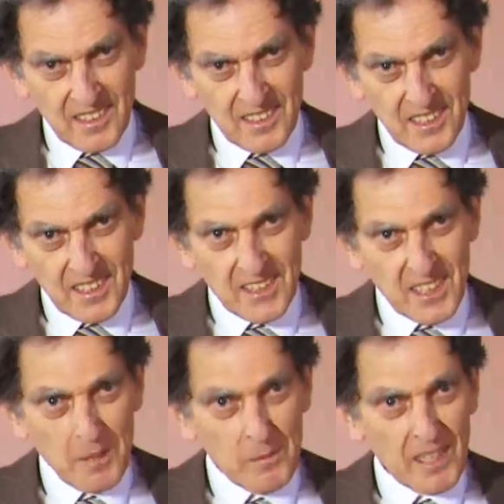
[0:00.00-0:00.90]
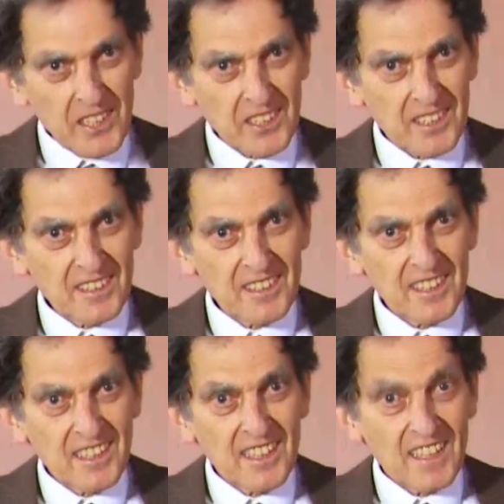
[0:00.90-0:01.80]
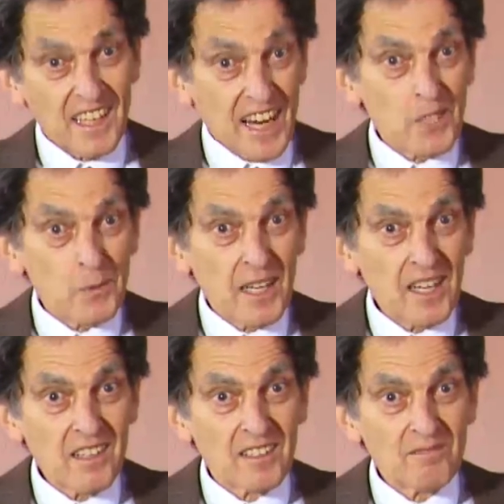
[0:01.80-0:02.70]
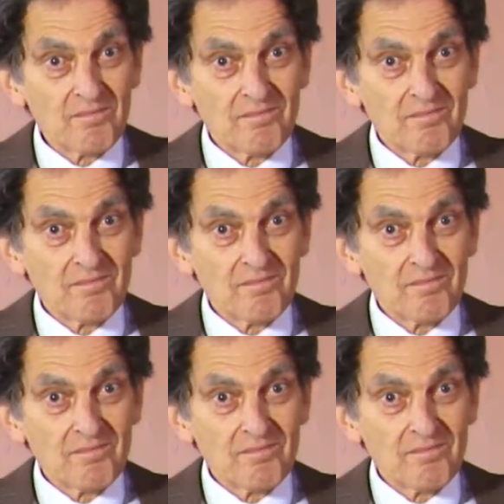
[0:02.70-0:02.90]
to the celebration as we are,